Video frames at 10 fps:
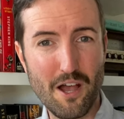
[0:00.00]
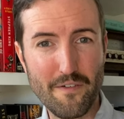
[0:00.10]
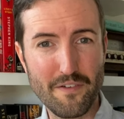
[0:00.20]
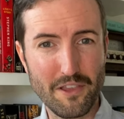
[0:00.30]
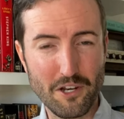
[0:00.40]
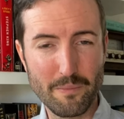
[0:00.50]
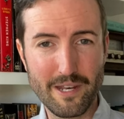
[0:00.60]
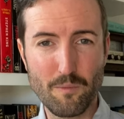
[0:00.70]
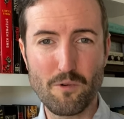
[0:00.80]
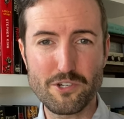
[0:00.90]
off a little
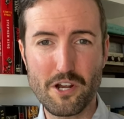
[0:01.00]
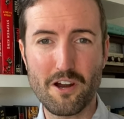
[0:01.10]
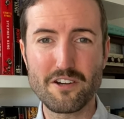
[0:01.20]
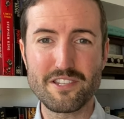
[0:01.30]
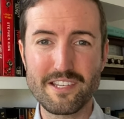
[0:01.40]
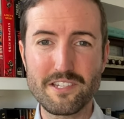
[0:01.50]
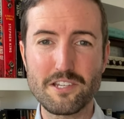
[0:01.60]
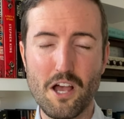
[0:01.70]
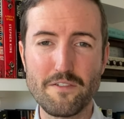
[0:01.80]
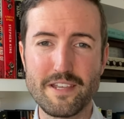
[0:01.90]
bit, it won't charge. This
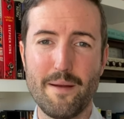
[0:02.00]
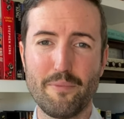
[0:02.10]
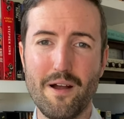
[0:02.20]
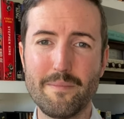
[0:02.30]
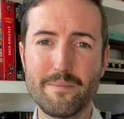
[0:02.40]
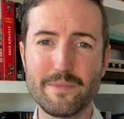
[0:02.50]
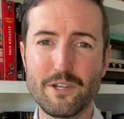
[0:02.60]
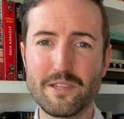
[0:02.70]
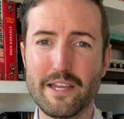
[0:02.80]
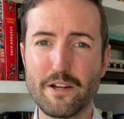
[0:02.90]
solves that problem.
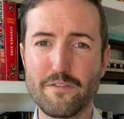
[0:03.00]
You can lay